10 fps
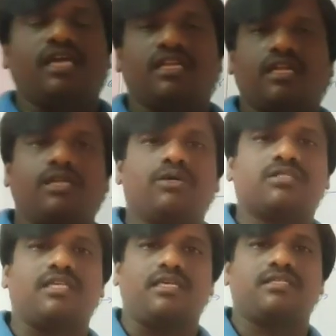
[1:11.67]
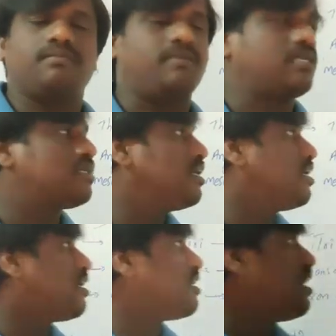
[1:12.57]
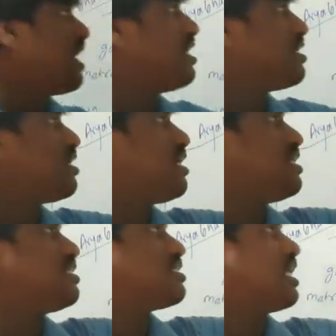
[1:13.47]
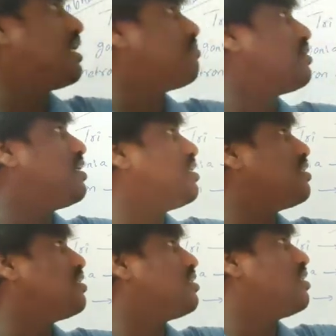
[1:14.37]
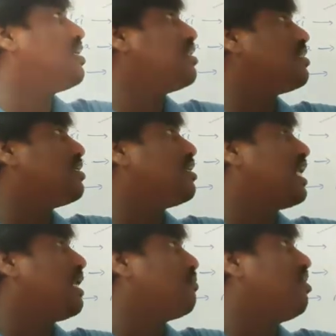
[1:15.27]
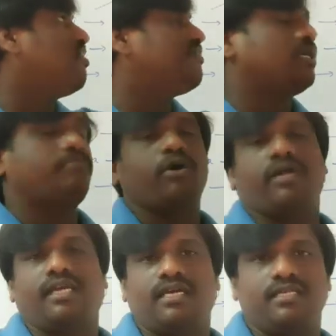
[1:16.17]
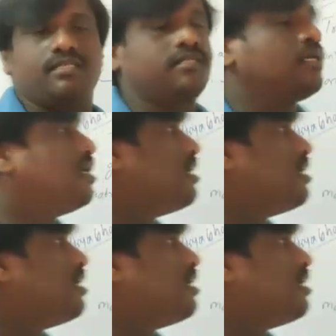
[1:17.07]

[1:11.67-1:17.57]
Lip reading: introduced this, but later it is came in the name of Hipparchus.